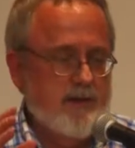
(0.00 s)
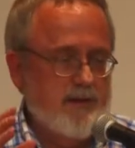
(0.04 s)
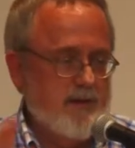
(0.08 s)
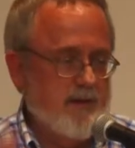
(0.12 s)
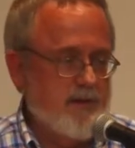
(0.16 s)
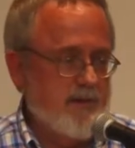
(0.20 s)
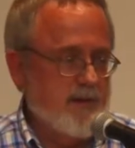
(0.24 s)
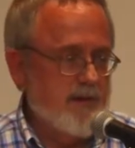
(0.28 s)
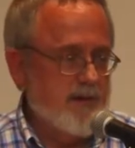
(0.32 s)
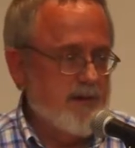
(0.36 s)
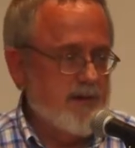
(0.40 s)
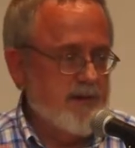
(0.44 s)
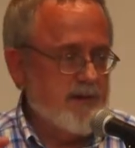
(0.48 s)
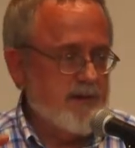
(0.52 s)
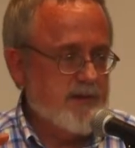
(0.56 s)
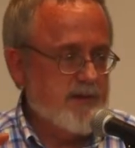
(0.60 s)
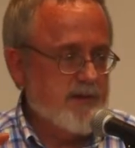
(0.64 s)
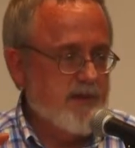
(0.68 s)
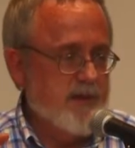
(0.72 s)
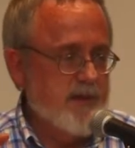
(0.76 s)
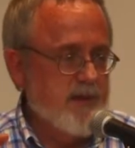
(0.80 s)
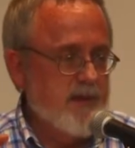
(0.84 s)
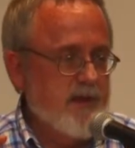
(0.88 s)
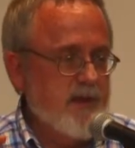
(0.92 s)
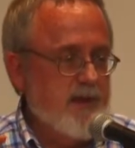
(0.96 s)
ordinance,
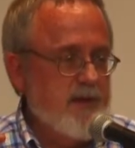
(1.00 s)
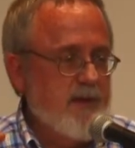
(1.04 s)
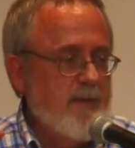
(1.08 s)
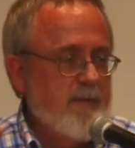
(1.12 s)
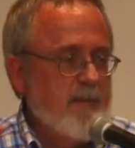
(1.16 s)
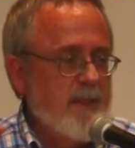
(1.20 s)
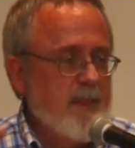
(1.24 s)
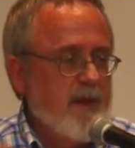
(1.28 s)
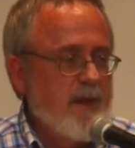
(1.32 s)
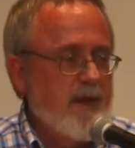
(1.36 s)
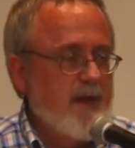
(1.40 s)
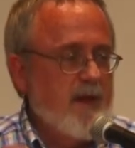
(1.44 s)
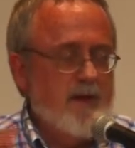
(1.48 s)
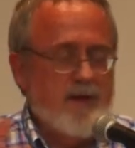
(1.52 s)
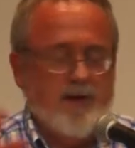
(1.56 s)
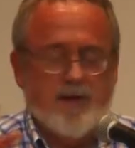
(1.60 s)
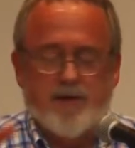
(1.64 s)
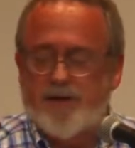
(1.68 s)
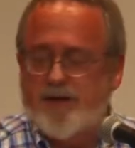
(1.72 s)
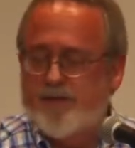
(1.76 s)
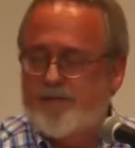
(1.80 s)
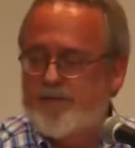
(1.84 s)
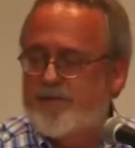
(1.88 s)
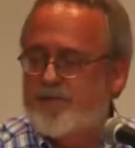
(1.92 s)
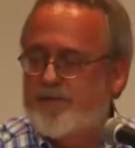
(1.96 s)
and they'd
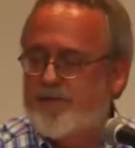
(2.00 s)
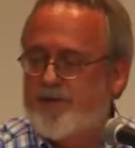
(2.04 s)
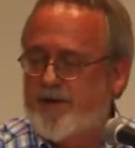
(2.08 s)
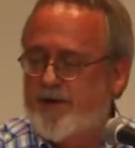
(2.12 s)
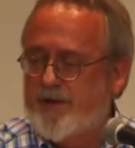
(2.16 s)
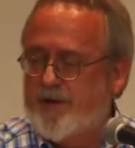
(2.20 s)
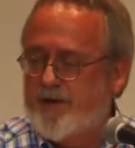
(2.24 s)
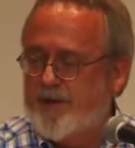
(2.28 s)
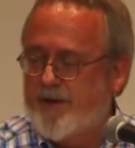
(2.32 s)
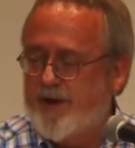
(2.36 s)
never filed